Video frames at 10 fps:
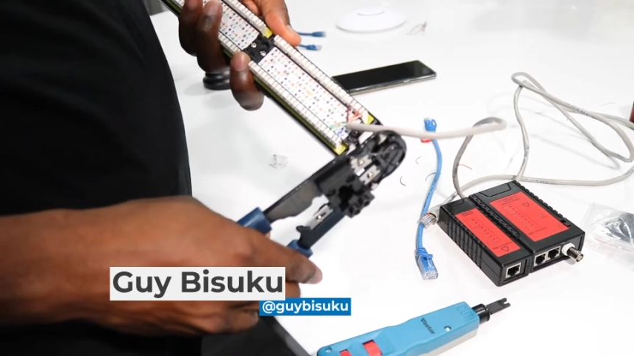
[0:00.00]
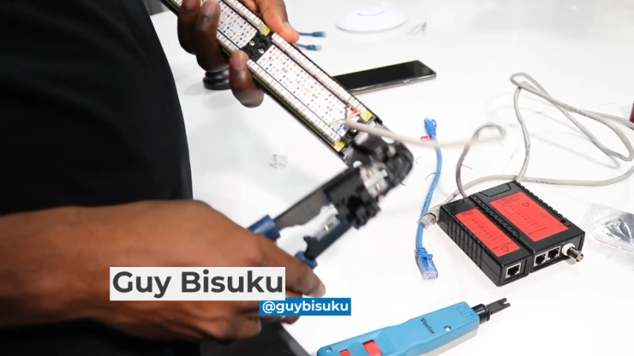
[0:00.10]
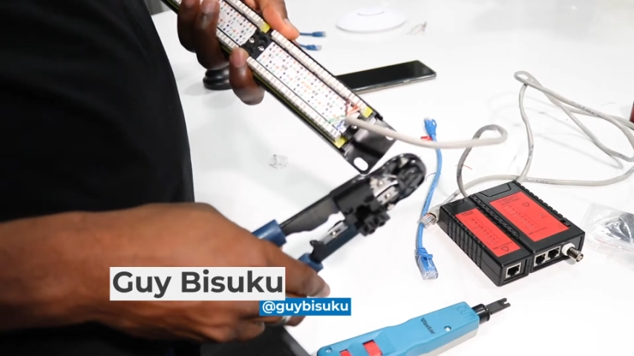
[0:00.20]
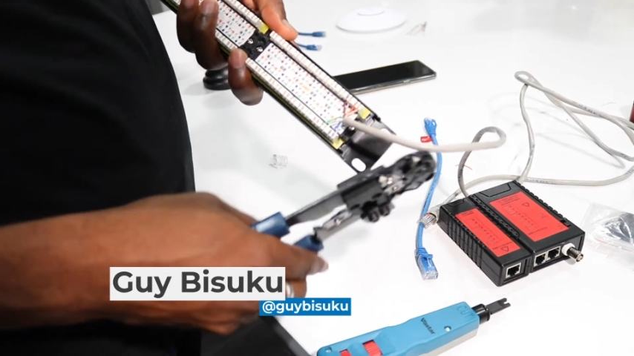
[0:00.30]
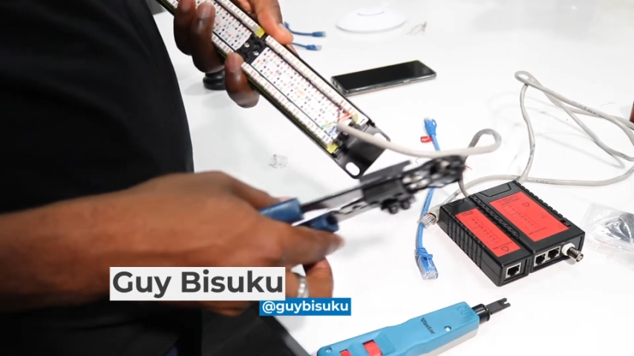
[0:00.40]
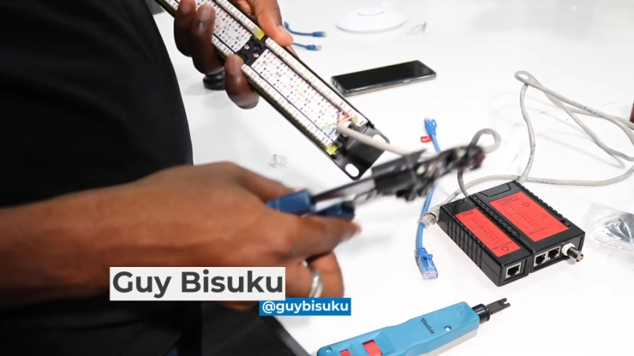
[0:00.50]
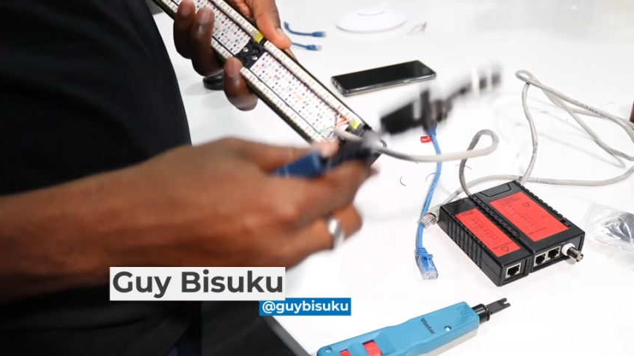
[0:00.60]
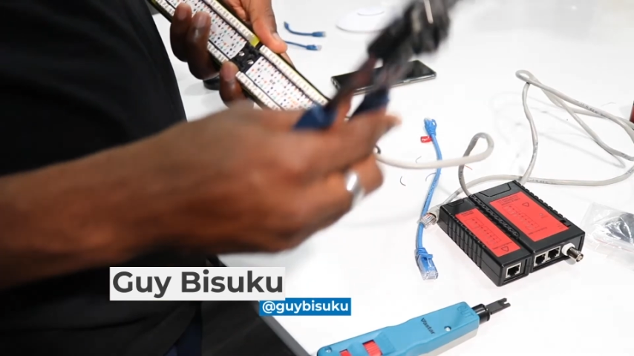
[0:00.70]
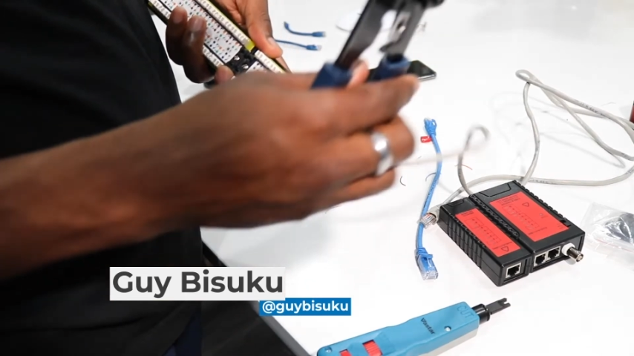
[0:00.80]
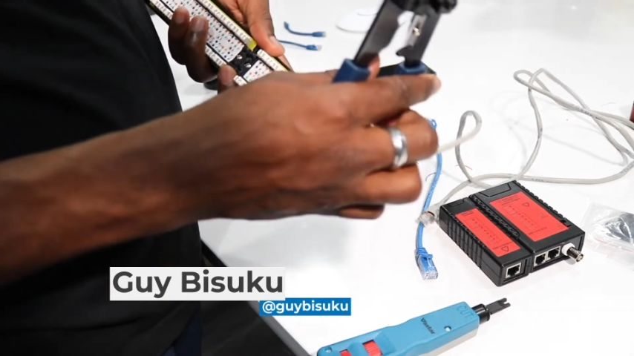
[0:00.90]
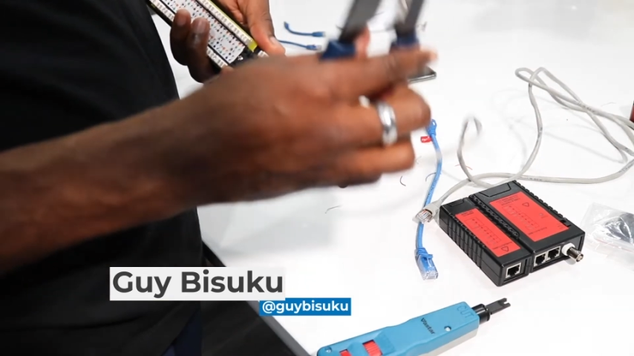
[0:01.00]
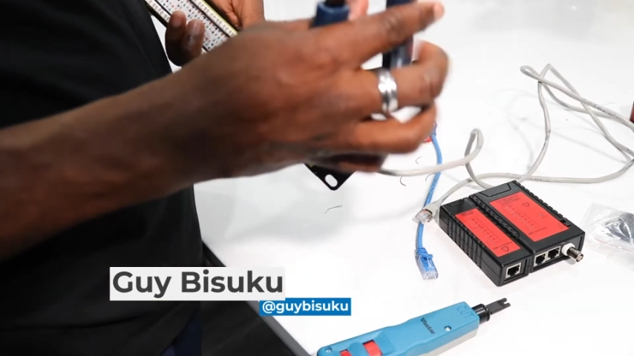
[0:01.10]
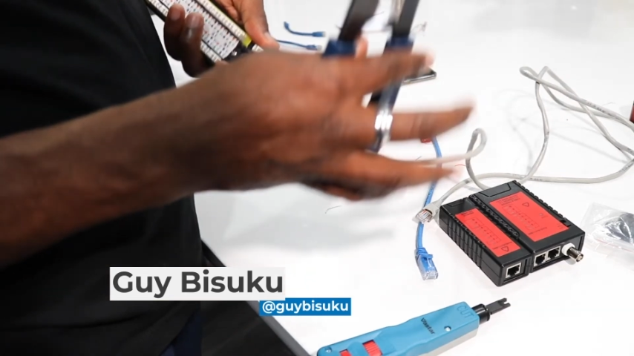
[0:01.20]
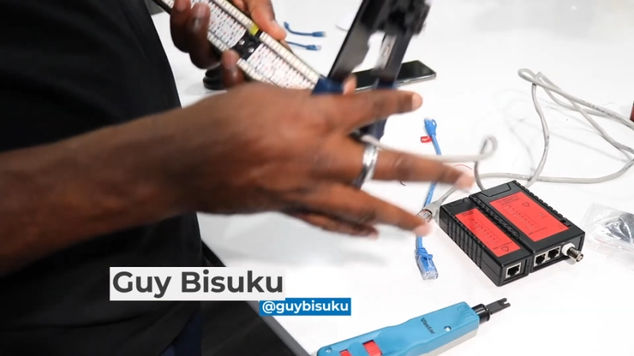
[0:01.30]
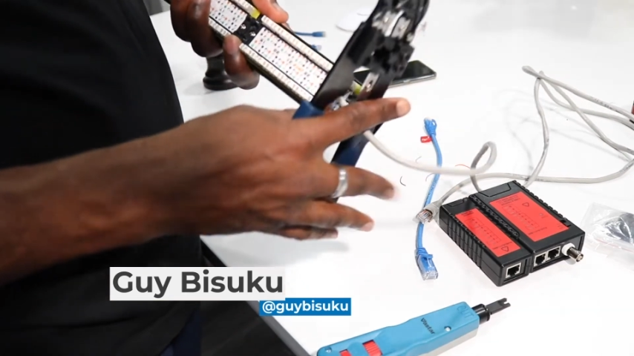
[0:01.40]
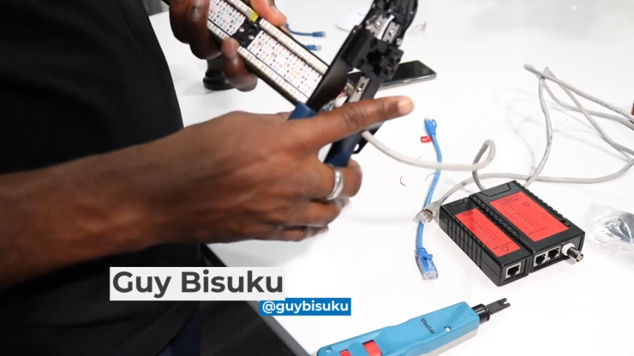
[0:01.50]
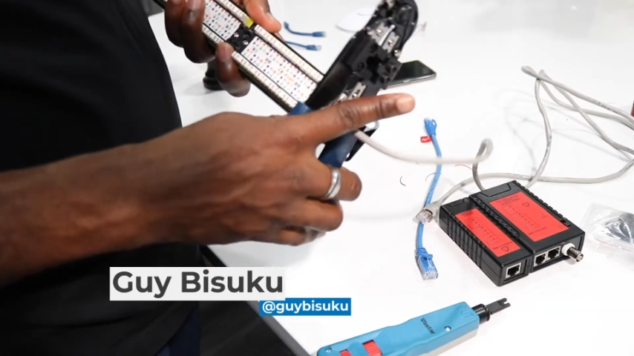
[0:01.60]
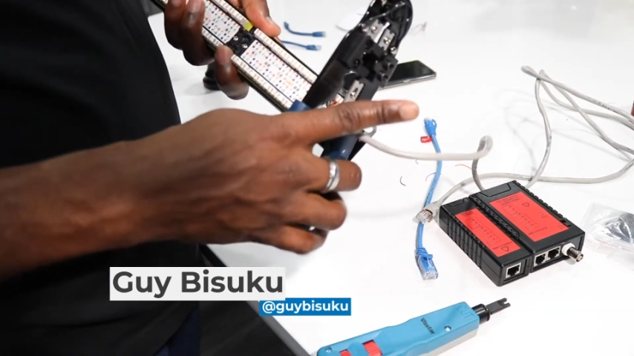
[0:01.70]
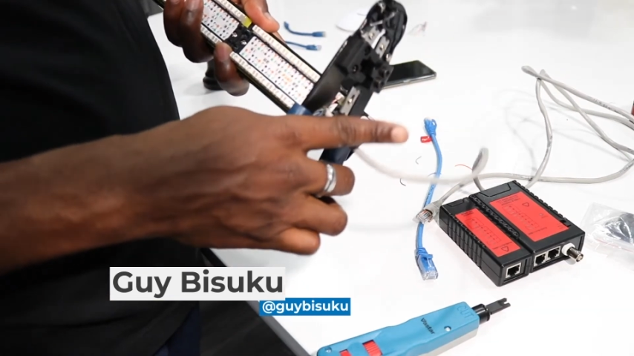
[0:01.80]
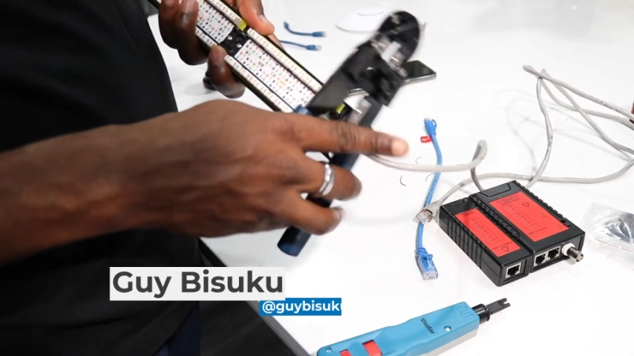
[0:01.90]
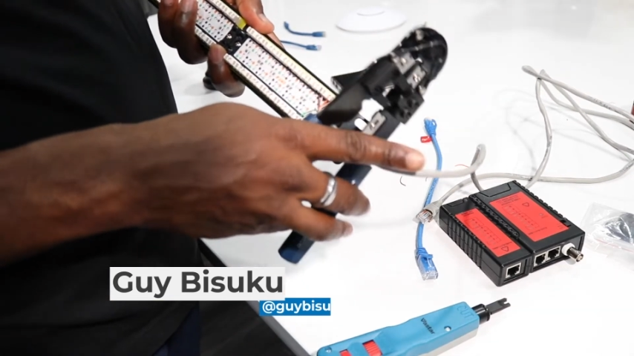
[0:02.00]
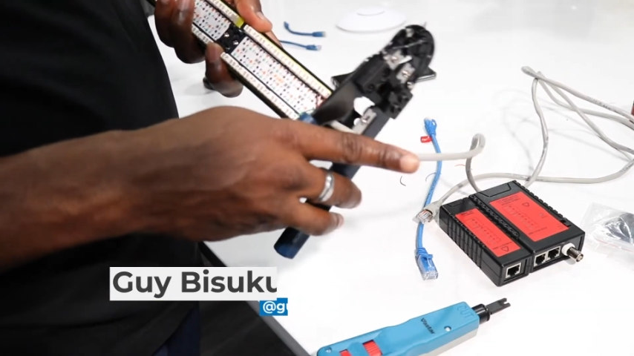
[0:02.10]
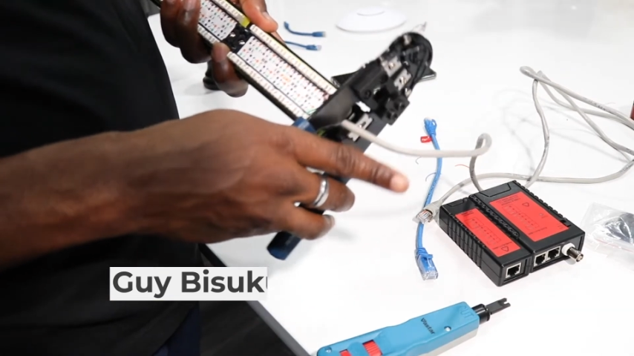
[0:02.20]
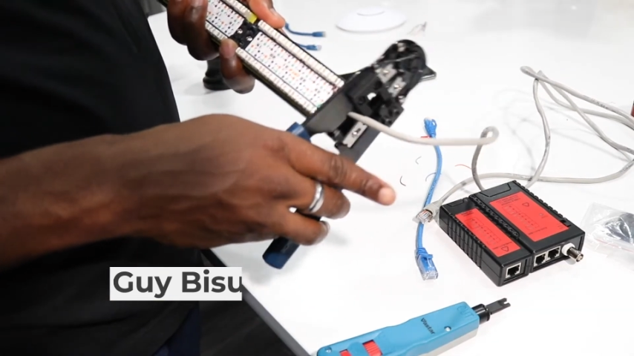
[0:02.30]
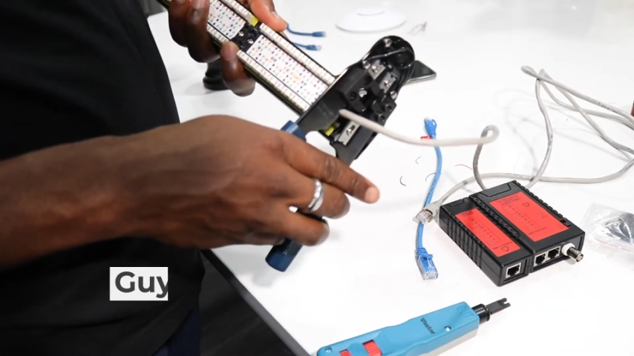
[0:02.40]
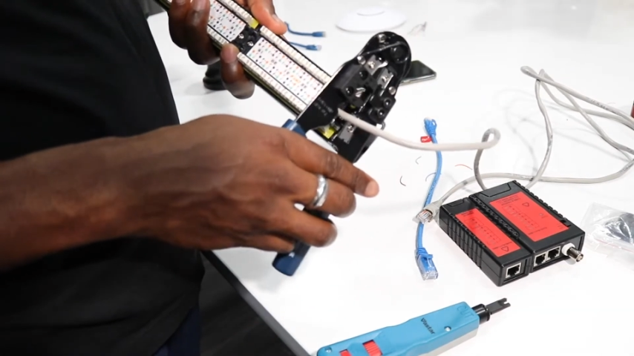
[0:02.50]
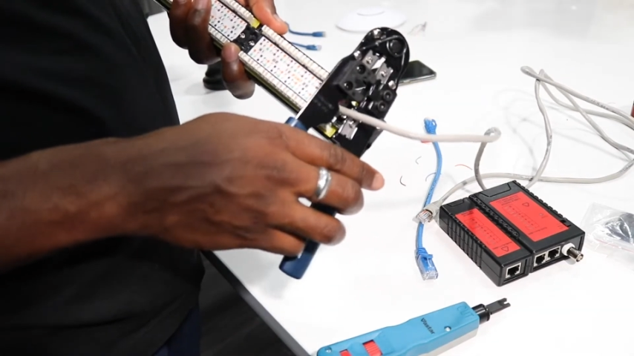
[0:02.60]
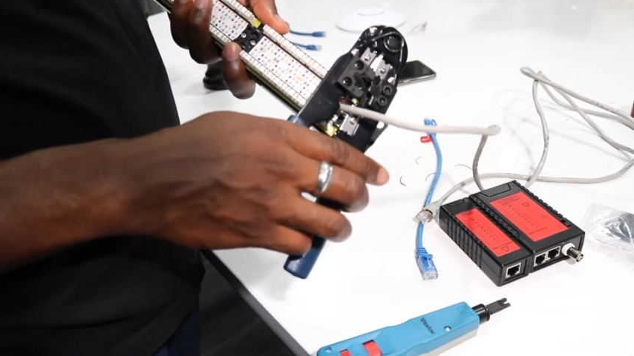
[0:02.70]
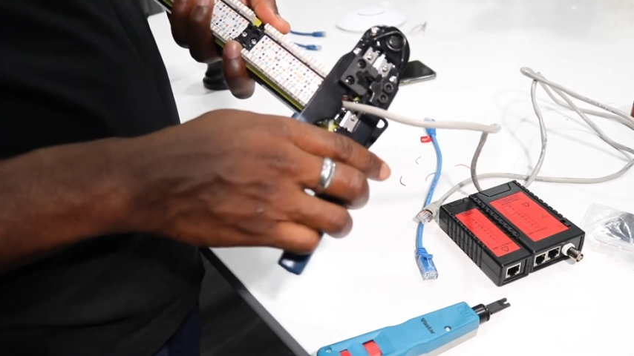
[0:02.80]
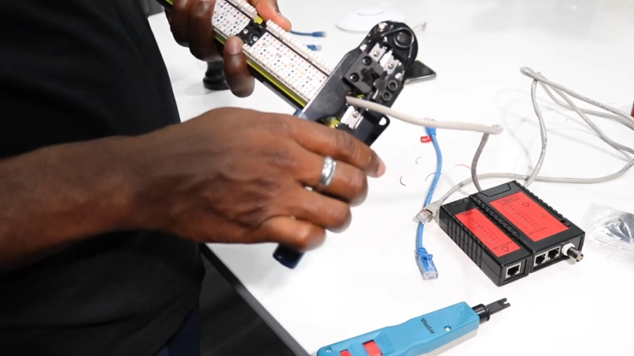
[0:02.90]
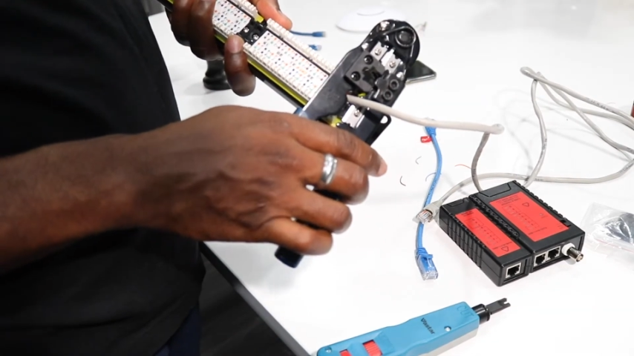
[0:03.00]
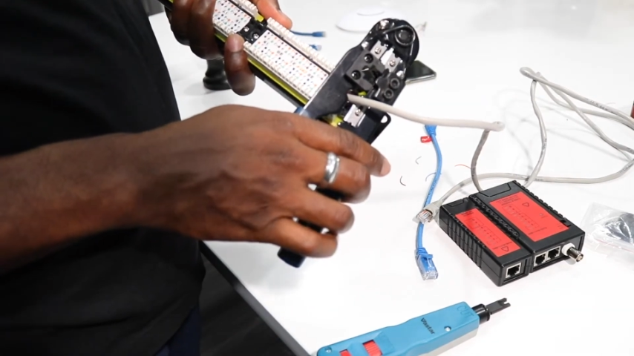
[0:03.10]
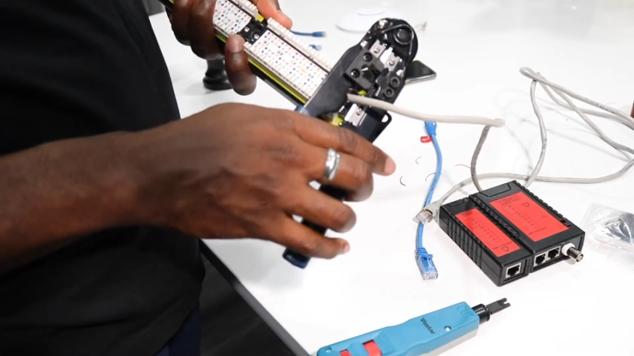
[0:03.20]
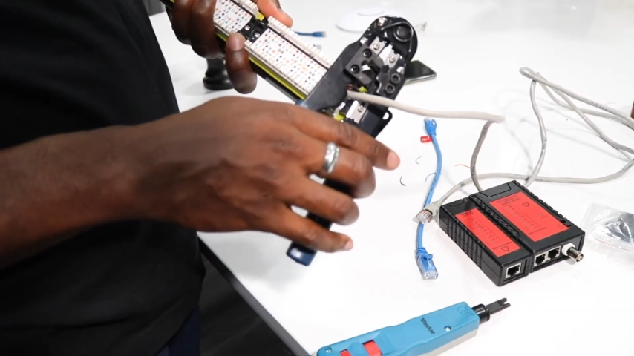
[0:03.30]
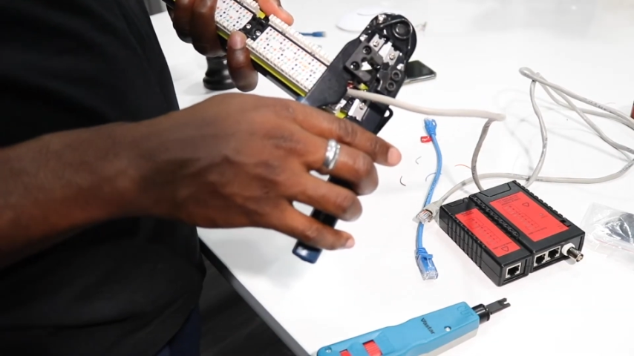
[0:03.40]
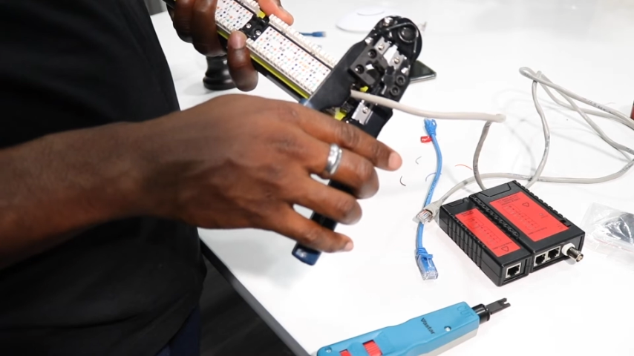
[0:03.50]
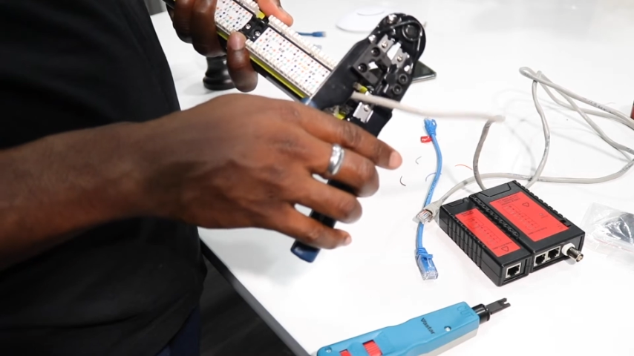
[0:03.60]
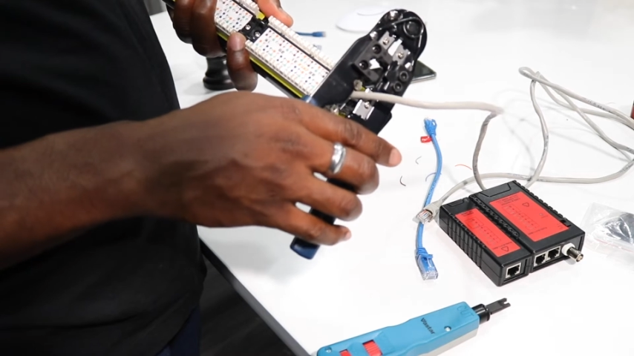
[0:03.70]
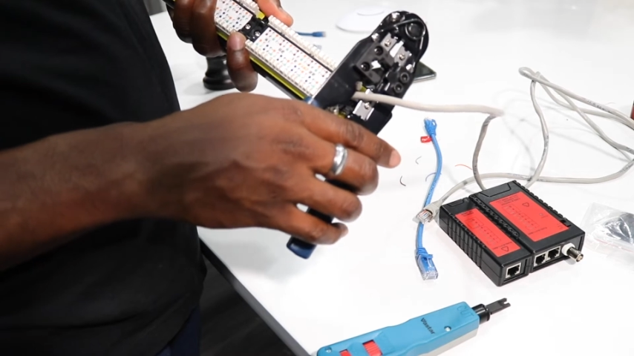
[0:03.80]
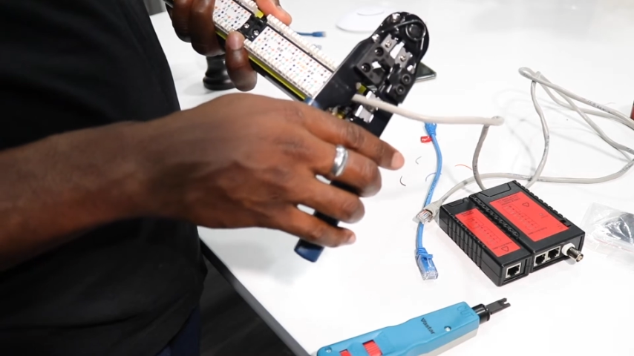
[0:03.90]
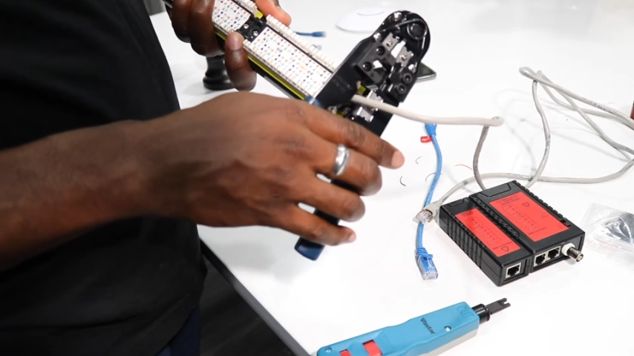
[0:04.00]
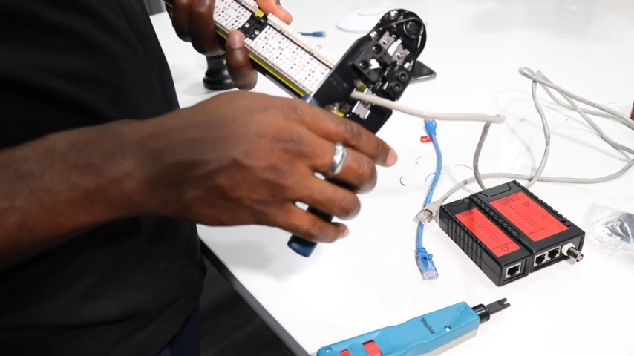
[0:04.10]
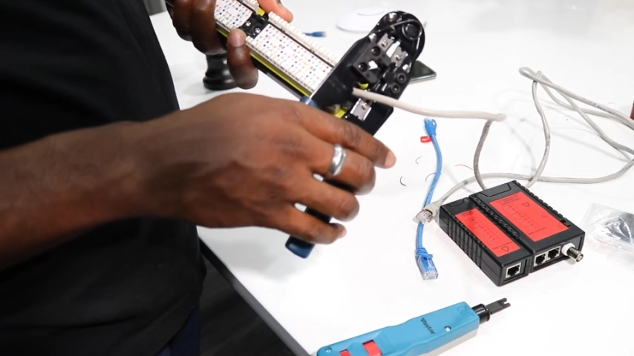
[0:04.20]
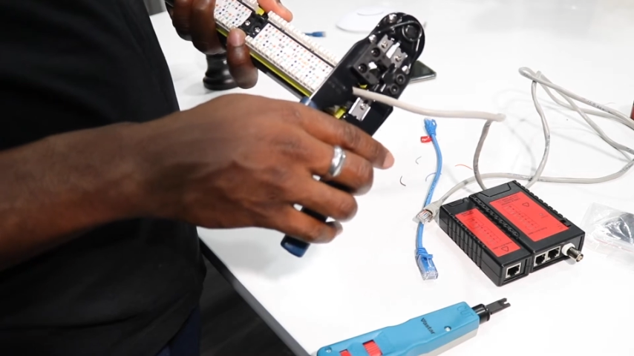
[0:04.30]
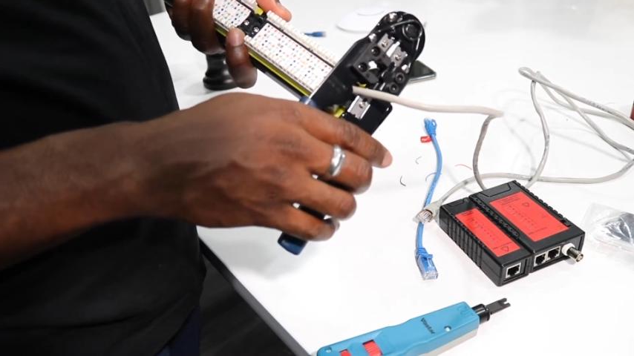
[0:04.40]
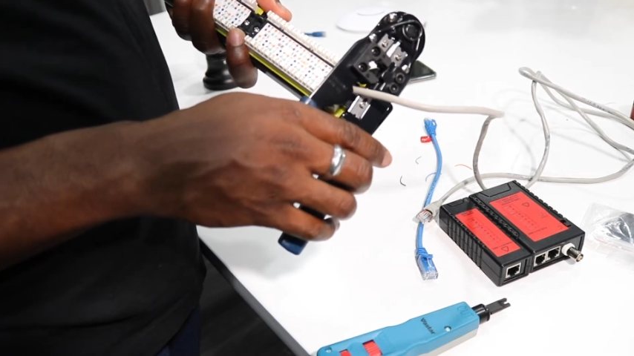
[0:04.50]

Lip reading: No face is visible, so there are no lips to read.